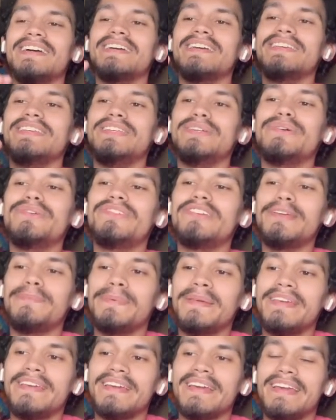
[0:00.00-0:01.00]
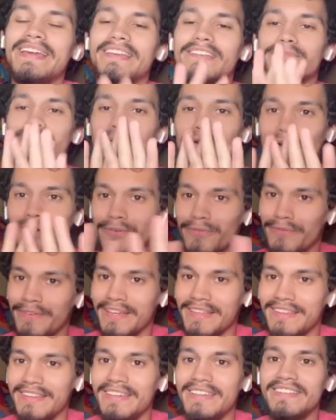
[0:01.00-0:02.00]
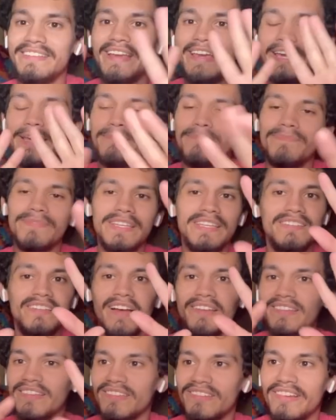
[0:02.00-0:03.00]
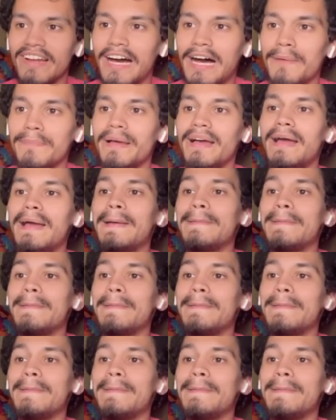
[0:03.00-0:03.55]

UGB is perfect. He's him. He does his job.